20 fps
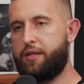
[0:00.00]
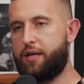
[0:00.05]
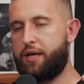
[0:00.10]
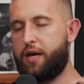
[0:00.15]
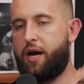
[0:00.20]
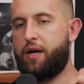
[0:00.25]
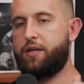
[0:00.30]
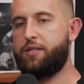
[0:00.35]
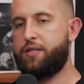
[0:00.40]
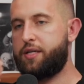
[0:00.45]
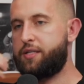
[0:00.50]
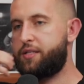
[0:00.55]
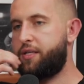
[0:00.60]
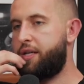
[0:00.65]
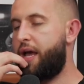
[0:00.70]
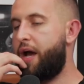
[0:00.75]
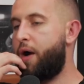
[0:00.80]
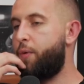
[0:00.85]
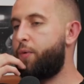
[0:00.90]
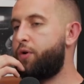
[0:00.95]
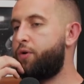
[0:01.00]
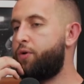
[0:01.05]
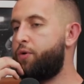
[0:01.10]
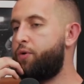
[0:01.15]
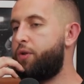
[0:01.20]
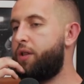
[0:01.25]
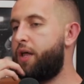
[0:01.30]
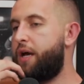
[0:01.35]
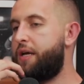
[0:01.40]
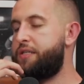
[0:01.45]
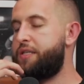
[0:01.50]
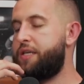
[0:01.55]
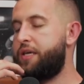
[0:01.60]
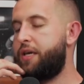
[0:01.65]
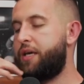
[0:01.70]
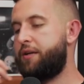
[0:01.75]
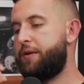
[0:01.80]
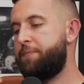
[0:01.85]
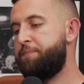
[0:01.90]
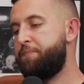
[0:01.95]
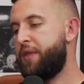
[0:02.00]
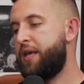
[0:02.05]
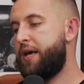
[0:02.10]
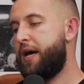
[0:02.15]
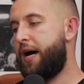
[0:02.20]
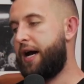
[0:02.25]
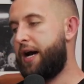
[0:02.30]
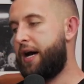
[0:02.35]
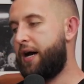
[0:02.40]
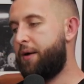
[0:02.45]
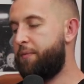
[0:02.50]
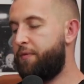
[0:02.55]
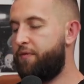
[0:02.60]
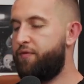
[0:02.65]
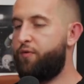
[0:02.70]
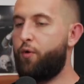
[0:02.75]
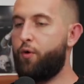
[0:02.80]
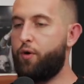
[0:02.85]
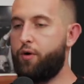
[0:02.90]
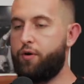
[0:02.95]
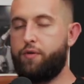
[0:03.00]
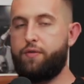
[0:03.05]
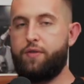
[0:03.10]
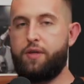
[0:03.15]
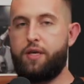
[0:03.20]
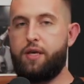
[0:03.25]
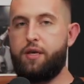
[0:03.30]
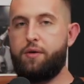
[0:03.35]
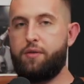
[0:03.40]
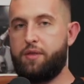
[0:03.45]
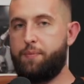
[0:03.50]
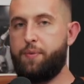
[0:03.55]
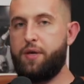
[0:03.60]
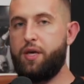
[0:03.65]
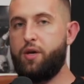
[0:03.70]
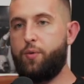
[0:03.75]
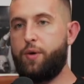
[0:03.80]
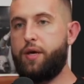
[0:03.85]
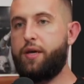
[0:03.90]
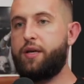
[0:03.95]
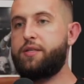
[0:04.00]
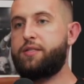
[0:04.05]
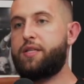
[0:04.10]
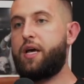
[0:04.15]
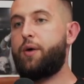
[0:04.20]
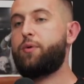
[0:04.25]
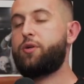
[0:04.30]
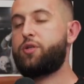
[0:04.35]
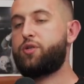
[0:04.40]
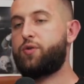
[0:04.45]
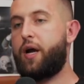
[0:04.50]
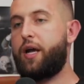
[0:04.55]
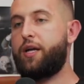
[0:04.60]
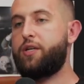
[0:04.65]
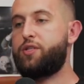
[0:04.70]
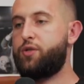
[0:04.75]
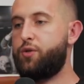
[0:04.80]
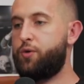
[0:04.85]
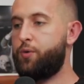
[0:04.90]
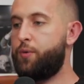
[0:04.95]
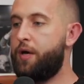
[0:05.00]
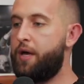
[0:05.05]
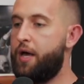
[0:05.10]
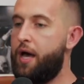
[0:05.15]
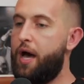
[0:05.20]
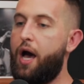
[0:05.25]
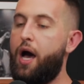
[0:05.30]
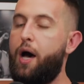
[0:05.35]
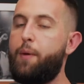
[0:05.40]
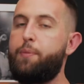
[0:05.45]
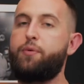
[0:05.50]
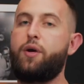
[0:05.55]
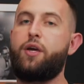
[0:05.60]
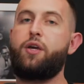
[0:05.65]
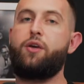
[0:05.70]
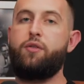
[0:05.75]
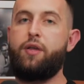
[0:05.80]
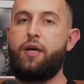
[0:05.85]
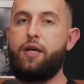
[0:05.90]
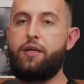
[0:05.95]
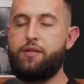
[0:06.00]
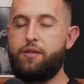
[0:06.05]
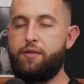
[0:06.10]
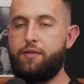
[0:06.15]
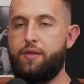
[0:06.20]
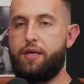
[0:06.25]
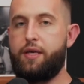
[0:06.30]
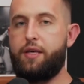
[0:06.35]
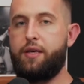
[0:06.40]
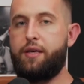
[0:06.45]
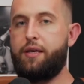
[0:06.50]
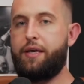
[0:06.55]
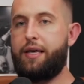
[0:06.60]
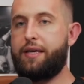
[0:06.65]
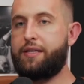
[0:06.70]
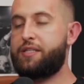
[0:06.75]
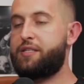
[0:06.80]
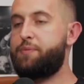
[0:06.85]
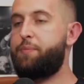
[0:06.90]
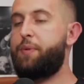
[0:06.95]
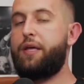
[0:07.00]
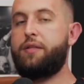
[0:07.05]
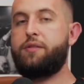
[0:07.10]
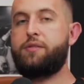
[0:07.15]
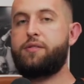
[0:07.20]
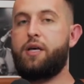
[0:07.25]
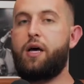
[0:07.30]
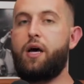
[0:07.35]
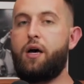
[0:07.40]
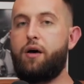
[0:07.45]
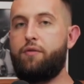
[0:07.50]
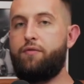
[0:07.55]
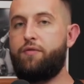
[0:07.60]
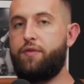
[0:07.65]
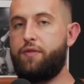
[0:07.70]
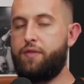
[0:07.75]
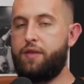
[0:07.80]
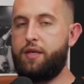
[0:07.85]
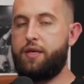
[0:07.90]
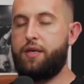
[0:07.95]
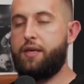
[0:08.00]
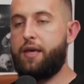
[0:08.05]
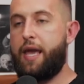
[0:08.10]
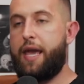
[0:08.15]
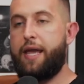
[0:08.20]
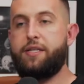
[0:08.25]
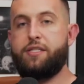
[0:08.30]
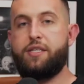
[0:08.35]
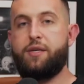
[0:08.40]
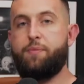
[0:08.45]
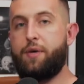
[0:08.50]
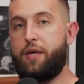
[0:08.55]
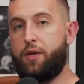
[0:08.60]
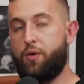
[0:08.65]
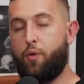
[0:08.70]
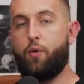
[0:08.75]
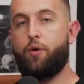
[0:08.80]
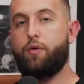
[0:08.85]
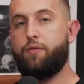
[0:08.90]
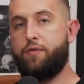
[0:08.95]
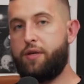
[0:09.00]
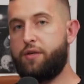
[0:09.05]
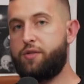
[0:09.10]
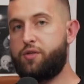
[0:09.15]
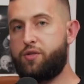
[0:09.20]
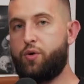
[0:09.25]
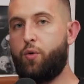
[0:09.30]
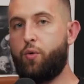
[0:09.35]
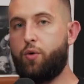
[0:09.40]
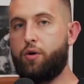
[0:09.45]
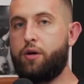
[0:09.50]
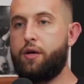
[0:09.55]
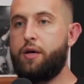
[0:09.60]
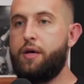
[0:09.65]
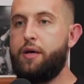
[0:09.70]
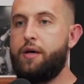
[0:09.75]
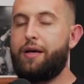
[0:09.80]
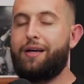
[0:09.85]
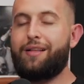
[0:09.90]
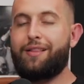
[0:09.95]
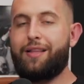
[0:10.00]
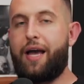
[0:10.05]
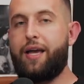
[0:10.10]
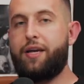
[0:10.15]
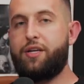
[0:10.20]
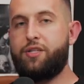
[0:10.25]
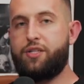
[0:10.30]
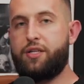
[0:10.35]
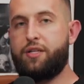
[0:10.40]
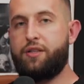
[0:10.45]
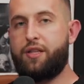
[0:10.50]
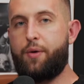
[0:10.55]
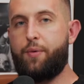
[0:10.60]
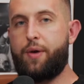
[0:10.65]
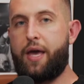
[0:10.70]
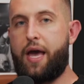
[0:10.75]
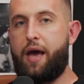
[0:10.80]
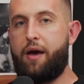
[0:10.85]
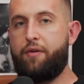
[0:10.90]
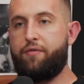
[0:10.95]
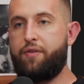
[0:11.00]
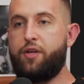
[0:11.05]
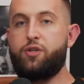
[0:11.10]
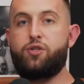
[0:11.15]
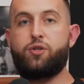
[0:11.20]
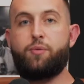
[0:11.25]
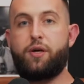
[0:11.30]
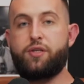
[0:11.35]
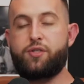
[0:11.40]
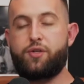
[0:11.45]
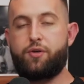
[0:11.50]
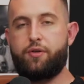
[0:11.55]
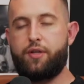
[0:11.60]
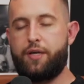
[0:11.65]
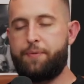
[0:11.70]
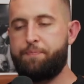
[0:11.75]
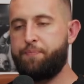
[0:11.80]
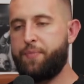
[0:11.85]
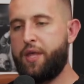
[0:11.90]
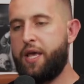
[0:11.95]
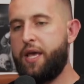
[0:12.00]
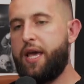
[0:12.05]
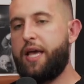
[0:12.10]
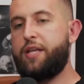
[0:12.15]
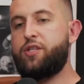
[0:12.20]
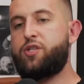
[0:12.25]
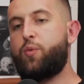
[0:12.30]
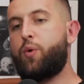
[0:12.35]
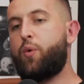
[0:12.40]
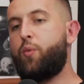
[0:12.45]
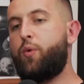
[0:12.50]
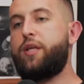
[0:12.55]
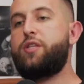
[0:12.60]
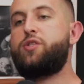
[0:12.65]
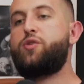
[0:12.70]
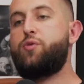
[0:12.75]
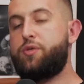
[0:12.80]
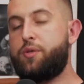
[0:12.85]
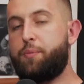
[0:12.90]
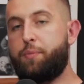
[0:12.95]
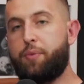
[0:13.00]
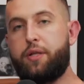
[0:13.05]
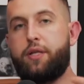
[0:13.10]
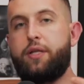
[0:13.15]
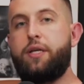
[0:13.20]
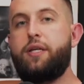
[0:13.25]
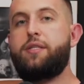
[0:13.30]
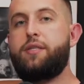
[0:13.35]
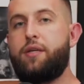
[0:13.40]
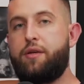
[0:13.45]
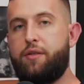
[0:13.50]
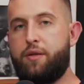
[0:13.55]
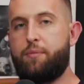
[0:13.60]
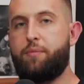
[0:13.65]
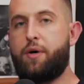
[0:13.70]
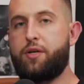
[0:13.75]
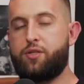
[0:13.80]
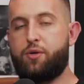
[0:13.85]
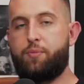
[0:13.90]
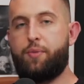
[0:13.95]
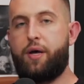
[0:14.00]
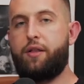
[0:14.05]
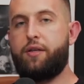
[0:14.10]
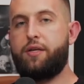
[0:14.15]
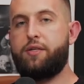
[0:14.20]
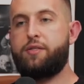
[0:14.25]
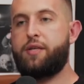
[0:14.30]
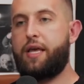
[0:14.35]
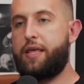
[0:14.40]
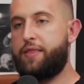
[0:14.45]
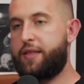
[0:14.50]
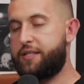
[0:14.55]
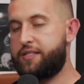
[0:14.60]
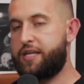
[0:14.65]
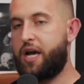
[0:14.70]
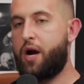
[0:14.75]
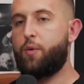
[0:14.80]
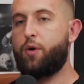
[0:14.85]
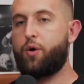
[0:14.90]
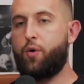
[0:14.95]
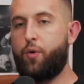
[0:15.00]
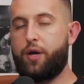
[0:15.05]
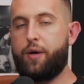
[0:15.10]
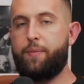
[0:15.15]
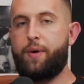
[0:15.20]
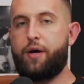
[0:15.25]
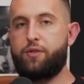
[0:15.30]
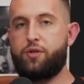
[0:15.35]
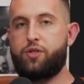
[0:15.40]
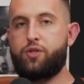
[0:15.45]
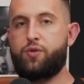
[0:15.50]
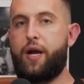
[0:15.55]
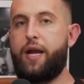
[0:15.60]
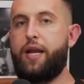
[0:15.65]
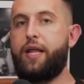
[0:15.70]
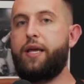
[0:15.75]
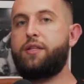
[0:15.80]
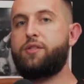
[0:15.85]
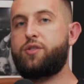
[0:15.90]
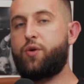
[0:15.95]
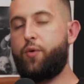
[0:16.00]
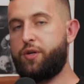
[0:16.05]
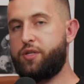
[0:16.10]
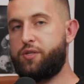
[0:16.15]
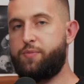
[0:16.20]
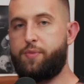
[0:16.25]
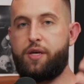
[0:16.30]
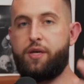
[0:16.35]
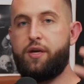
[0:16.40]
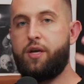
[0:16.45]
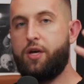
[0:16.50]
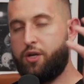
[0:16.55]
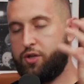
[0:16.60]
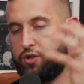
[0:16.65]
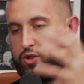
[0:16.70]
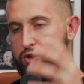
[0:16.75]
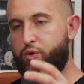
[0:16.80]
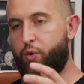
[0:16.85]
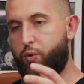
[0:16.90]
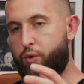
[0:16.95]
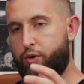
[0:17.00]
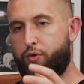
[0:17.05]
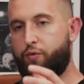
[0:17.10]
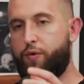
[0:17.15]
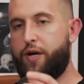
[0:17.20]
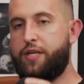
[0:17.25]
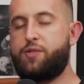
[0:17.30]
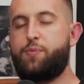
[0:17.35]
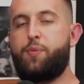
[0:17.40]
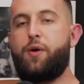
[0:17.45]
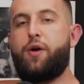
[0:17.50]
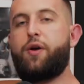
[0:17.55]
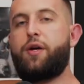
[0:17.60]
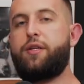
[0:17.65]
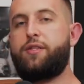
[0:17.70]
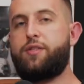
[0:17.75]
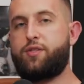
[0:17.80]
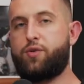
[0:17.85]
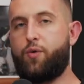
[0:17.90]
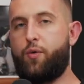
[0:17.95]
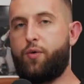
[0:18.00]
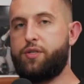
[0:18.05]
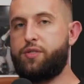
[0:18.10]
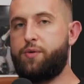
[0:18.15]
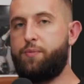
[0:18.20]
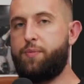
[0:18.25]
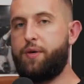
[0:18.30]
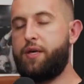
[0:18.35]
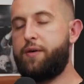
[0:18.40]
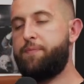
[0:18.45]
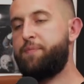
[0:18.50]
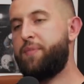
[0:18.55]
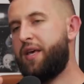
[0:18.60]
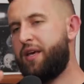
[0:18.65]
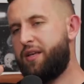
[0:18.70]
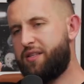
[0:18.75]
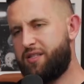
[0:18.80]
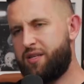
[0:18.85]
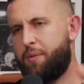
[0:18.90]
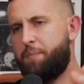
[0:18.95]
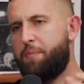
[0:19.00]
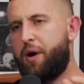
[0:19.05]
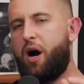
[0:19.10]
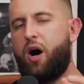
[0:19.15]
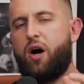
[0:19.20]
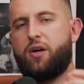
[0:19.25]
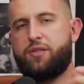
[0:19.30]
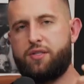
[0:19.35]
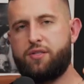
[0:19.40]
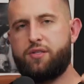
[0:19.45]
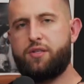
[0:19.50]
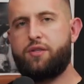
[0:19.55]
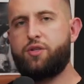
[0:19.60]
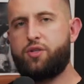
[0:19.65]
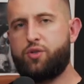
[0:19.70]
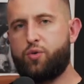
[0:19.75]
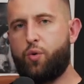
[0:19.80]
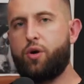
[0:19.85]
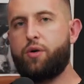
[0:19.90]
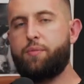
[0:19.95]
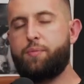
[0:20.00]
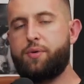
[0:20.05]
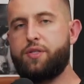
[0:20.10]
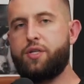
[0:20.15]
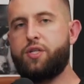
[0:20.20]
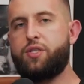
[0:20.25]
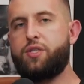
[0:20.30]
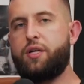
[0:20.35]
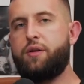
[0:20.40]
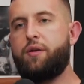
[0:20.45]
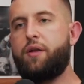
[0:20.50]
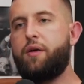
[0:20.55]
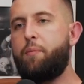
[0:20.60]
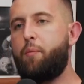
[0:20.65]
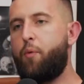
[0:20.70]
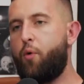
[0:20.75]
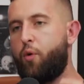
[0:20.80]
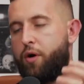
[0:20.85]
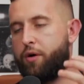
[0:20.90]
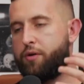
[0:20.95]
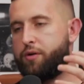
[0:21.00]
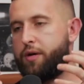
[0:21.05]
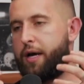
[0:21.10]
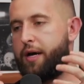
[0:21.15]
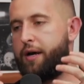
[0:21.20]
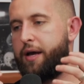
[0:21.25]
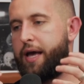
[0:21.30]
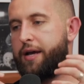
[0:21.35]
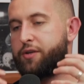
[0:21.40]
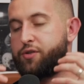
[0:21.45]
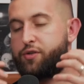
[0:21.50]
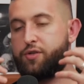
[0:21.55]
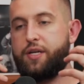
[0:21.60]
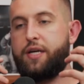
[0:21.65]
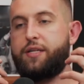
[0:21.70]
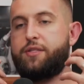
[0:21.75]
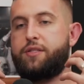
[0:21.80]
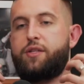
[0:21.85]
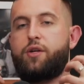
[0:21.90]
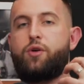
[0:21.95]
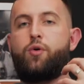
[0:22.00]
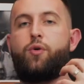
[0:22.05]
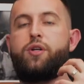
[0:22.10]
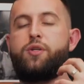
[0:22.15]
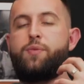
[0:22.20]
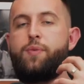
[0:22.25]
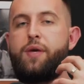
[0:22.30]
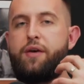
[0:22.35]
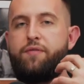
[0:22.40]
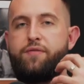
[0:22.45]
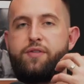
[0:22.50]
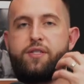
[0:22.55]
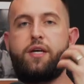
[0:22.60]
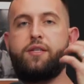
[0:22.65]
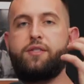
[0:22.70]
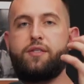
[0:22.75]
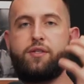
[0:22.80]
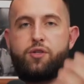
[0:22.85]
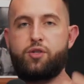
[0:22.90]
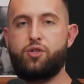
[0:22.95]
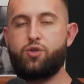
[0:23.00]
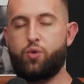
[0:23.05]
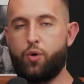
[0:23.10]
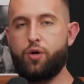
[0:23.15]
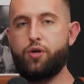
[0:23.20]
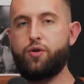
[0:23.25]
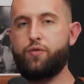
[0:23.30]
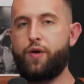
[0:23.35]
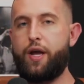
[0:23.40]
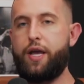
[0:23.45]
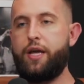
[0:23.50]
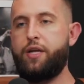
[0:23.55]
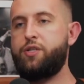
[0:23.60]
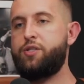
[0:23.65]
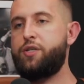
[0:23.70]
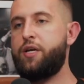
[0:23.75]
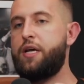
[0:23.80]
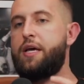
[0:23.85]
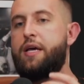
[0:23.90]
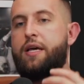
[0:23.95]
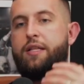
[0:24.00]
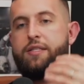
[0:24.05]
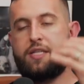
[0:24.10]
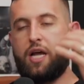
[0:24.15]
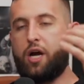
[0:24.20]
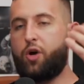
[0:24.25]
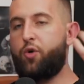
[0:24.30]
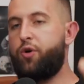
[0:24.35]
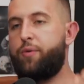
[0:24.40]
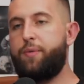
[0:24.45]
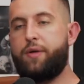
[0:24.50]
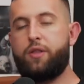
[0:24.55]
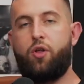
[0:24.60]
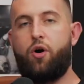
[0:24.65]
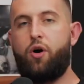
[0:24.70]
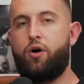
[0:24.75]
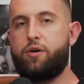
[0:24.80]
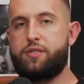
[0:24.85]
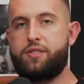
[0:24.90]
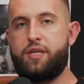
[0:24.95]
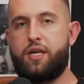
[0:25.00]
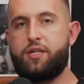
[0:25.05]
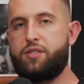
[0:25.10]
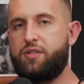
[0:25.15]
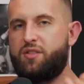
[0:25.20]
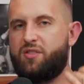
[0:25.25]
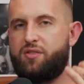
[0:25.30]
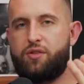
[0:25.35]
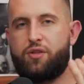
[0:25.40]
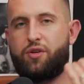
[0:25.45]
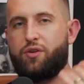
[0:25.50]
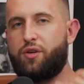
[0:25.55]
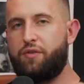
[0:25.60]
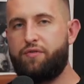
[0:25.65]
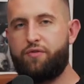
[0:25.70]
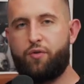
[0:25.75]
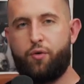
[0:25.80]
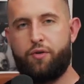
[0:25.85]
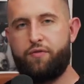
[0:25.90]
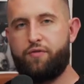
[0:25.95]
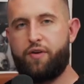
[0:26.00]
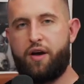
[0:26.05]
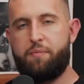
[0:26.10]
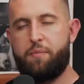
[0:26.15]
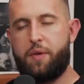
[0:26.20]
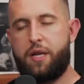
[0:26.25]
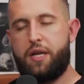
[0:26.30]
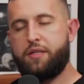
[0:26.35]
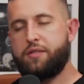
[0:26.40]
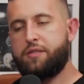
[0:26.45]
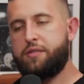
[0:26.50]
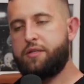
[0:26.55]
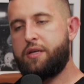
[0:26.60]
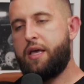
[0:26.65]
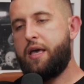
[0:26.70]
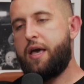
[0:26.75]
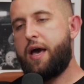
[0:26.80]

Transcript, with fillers: in the context and how we're utilizing it um, for the, the peak week is that we're trying to upregulate the expense of the A T P, or the stored glycogen that we have intramuscularly. And so we're wanting to deplete the muscle bellies, and that's how we're going about the training. It's going to be shorter rest periods. It's going to be some pauses in the shortened position, more uh, exercises that are going to be emphasizing the shortened range. It's not going to be long sessions, thirty, forty-five minutes.